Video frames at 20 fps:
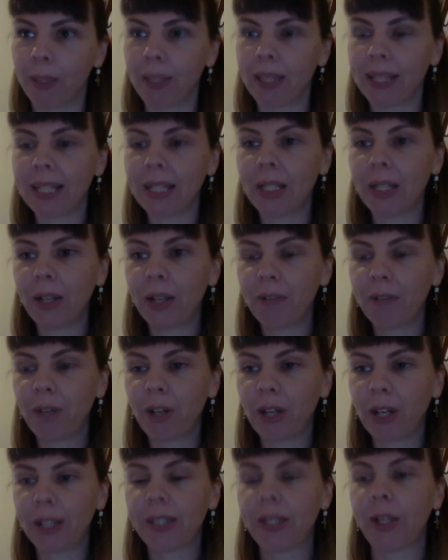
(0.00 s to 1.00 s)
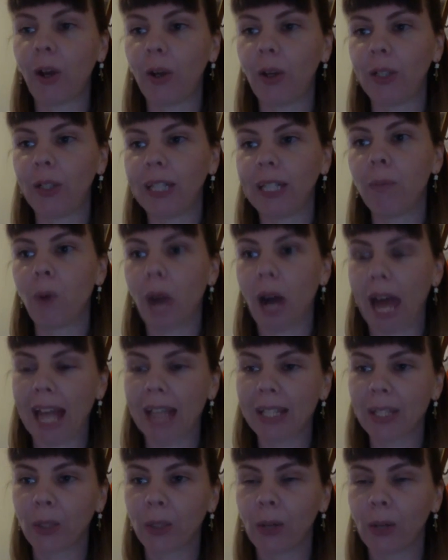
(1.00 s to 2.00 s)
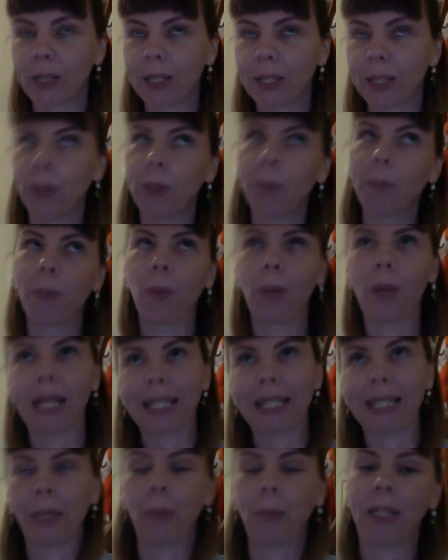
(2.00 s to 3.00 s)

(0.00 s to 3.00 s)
but there's a lot of focus in YA stories on the boys that